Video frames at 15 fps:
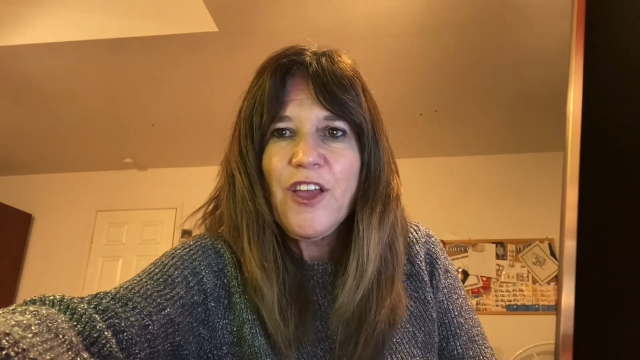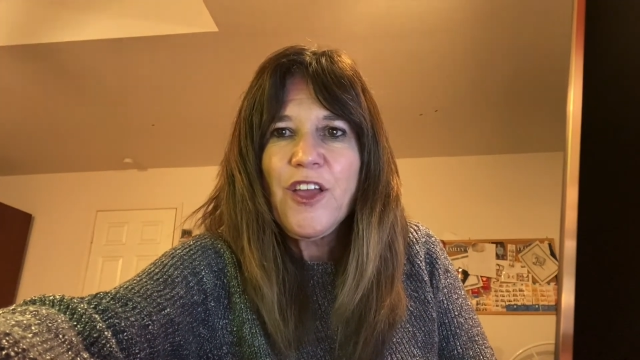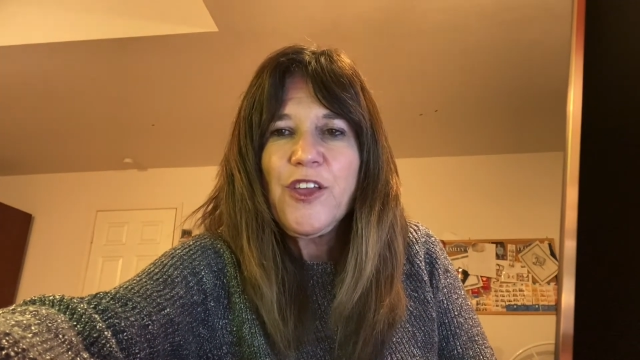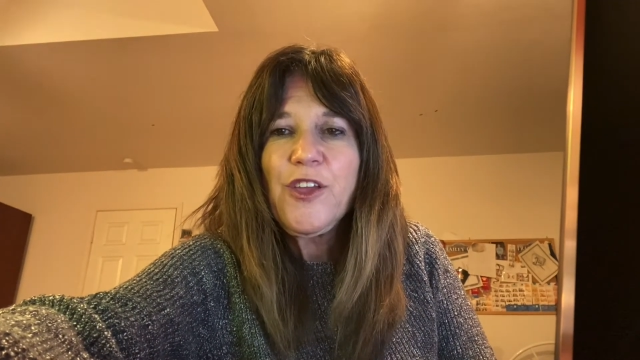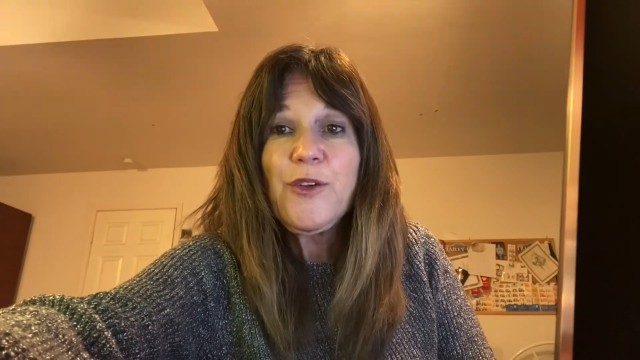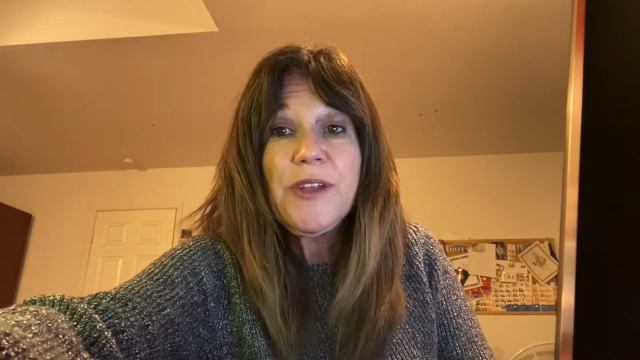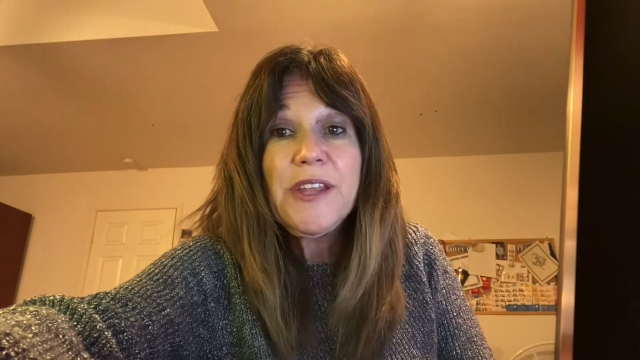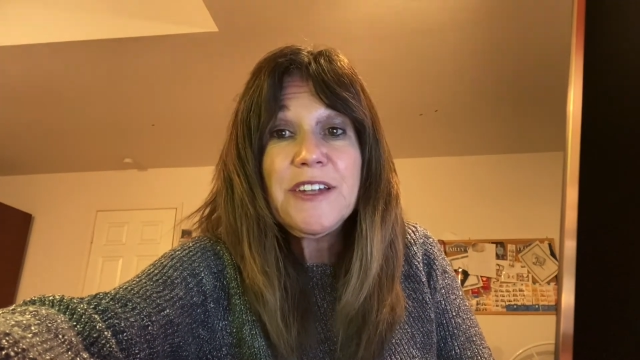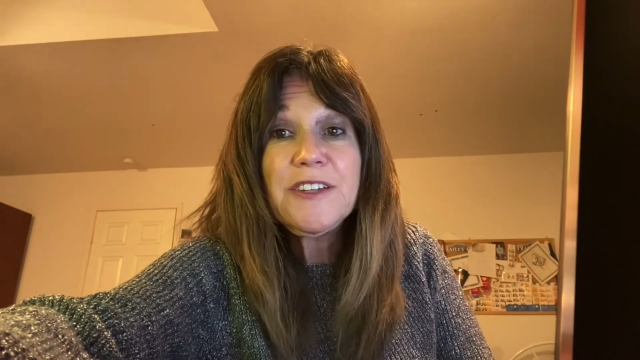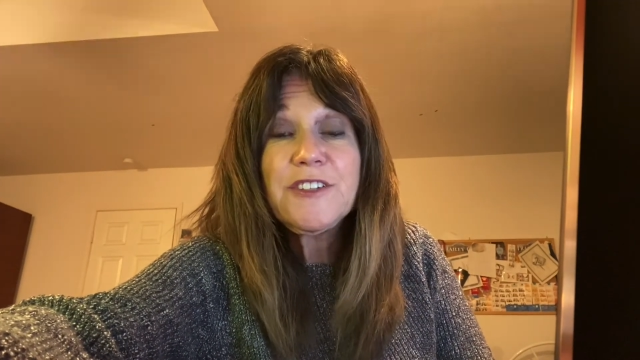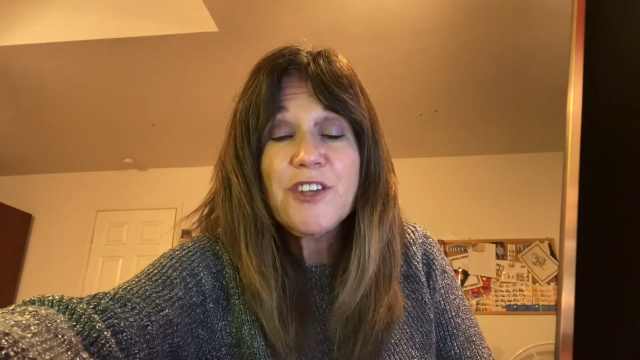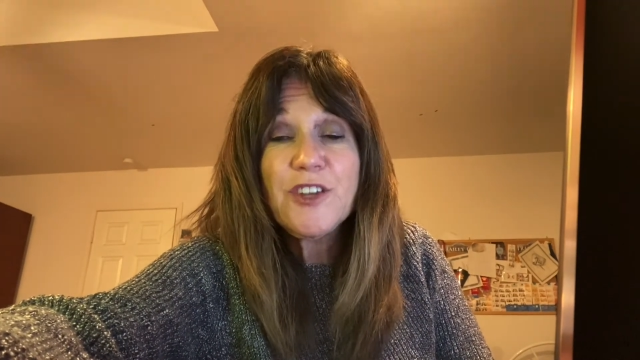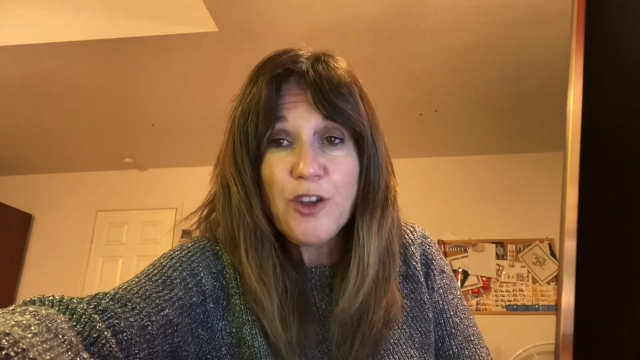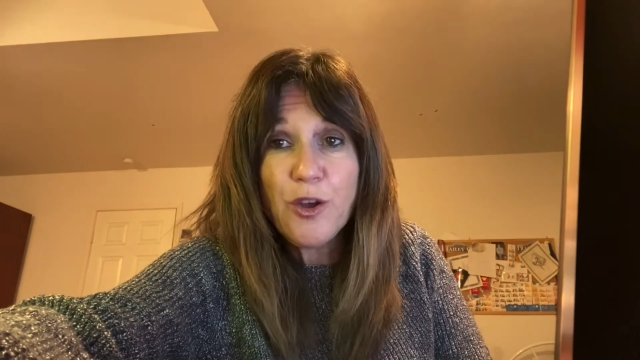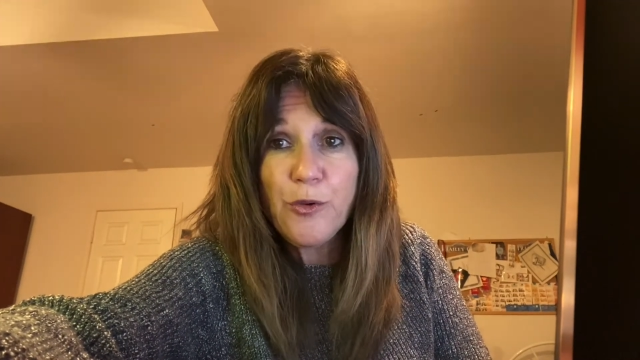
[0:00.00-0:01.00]
you need
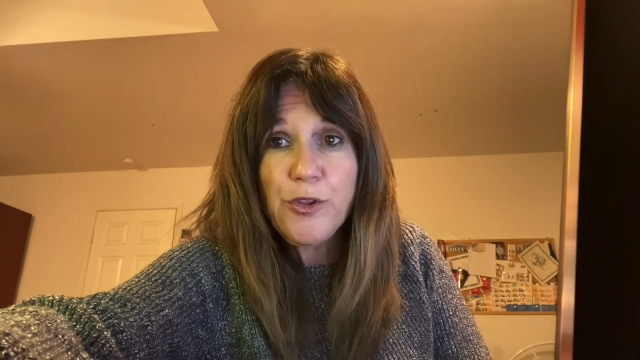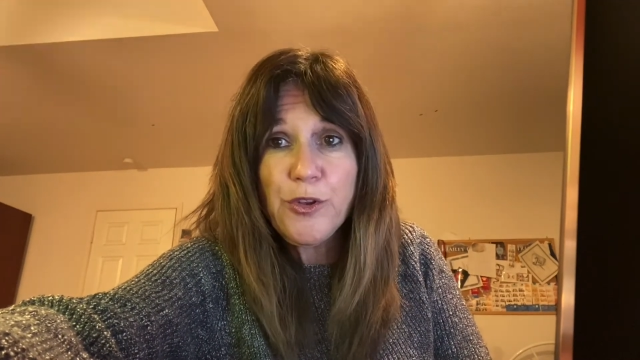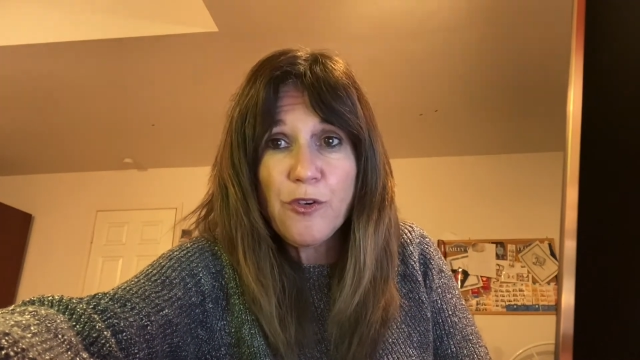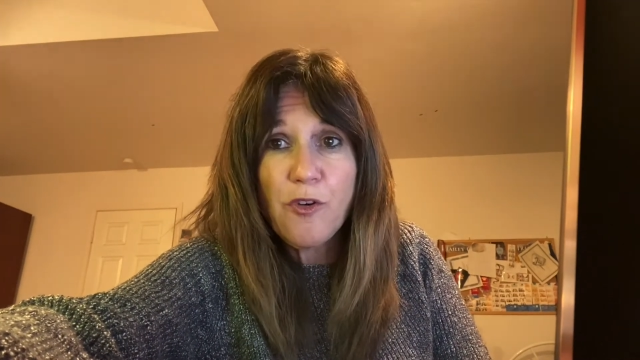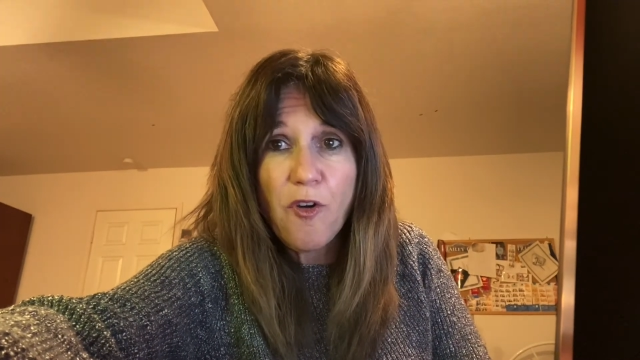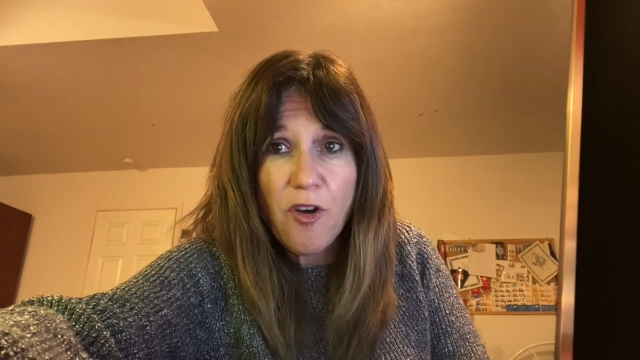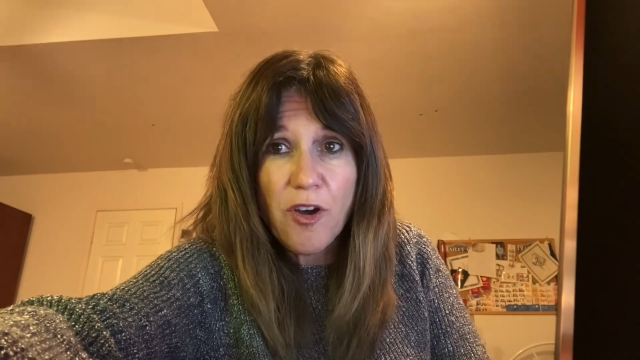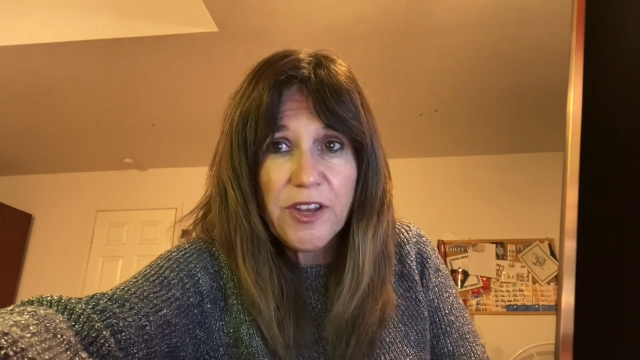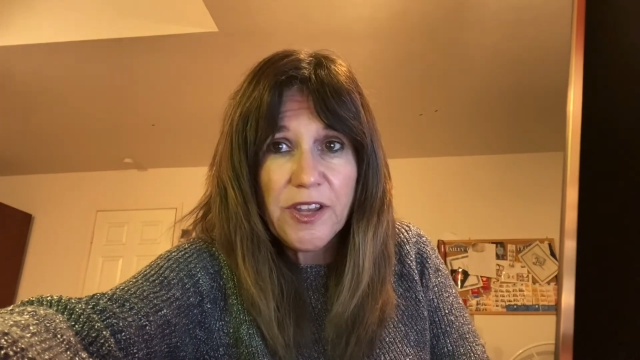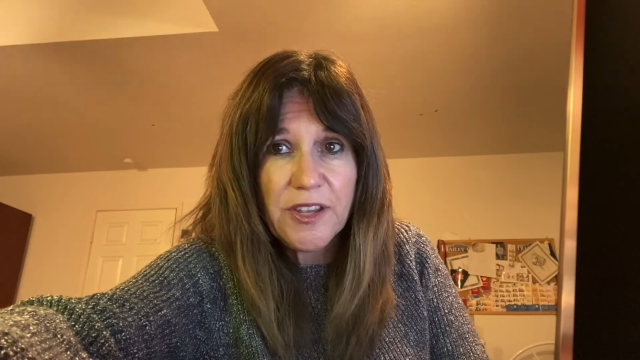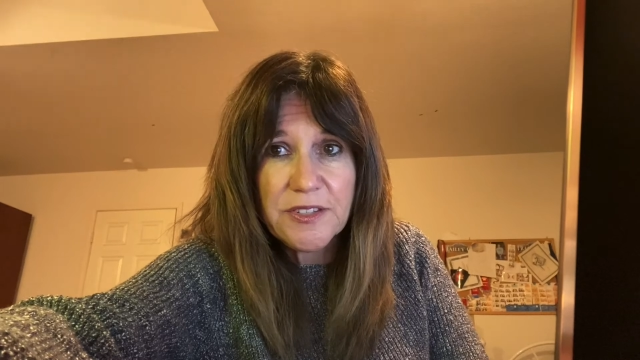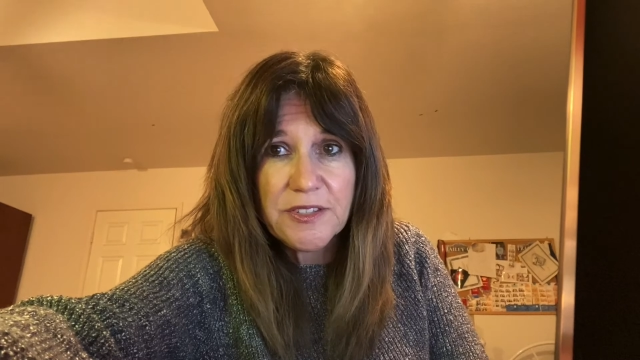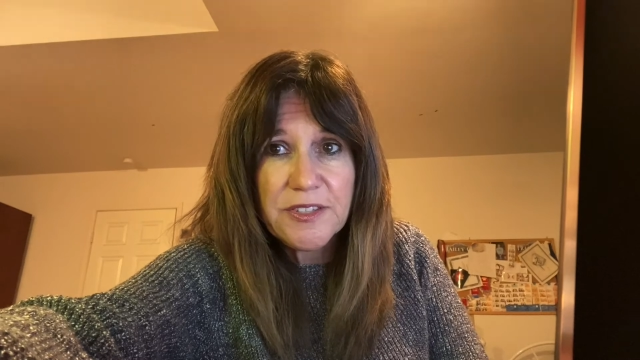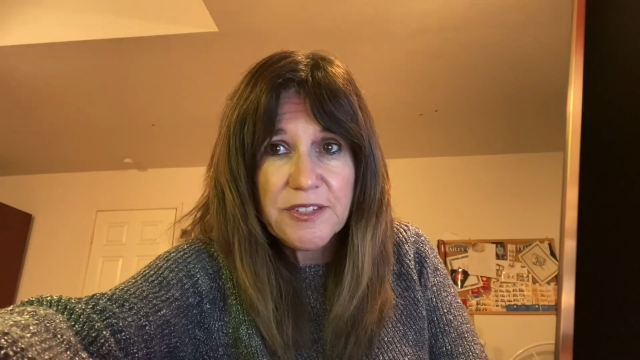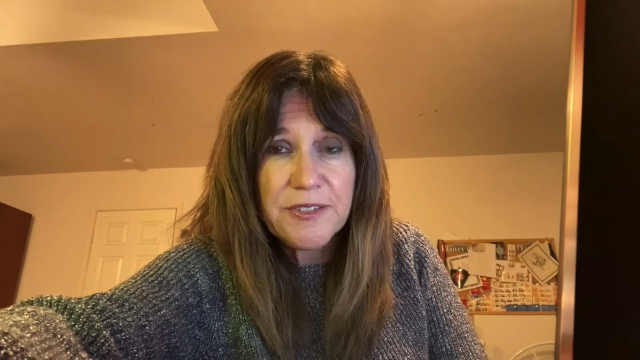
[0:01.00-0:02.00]
to know your
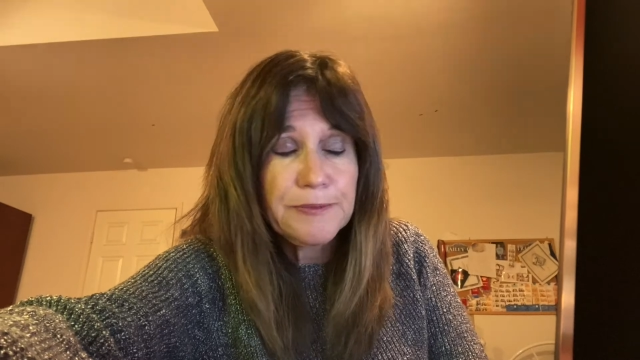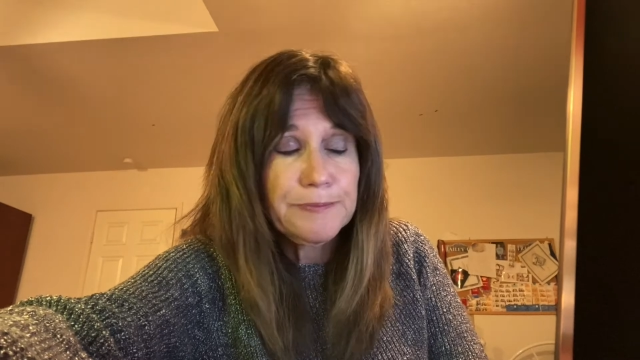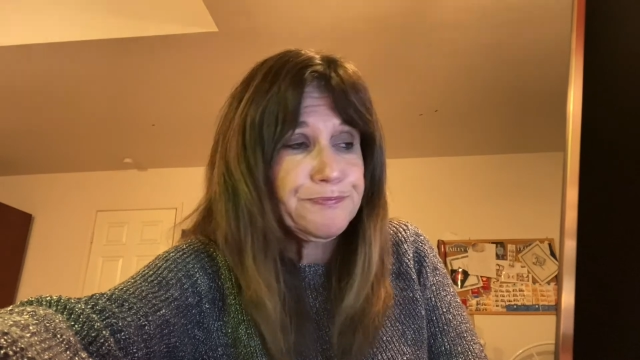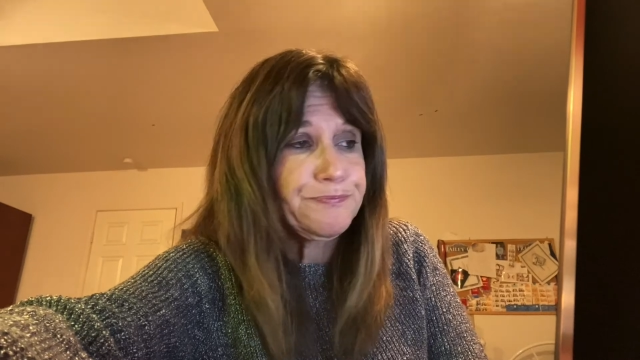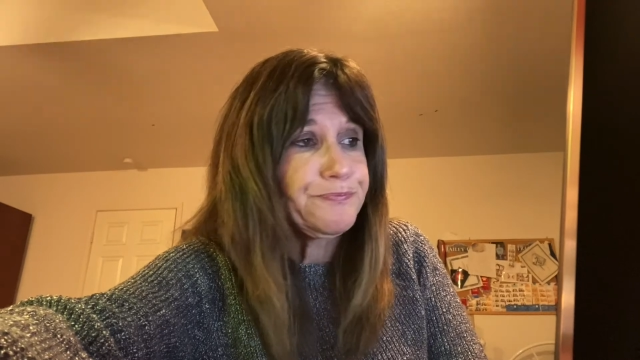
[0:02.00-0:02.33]
audience.